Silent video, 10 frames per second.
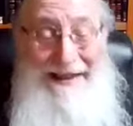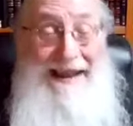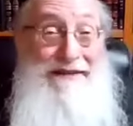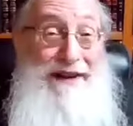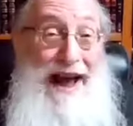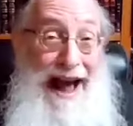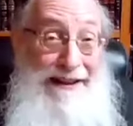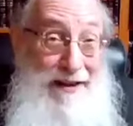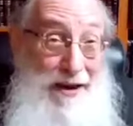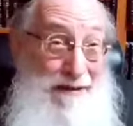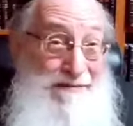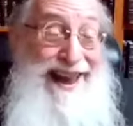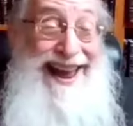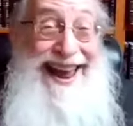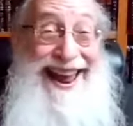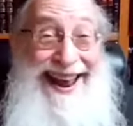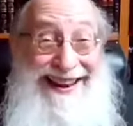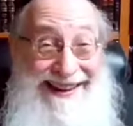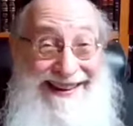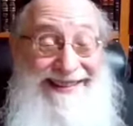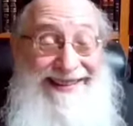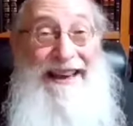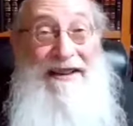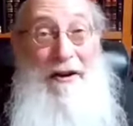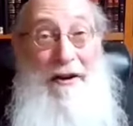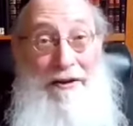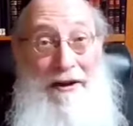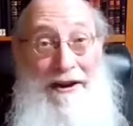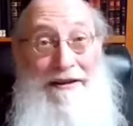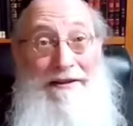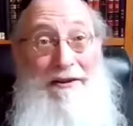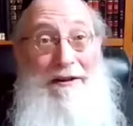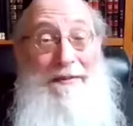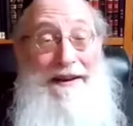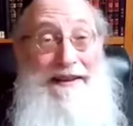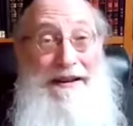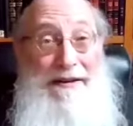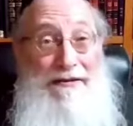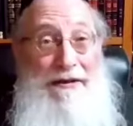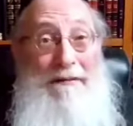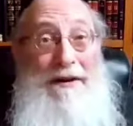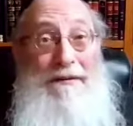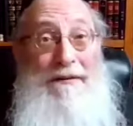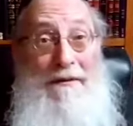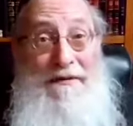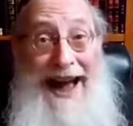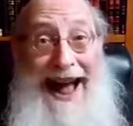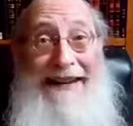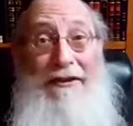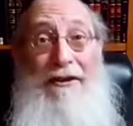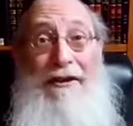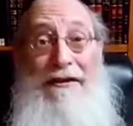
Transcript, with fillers: that the Va'ato Pen Yishlach Yodoi is learned because there is Shover from Va'ato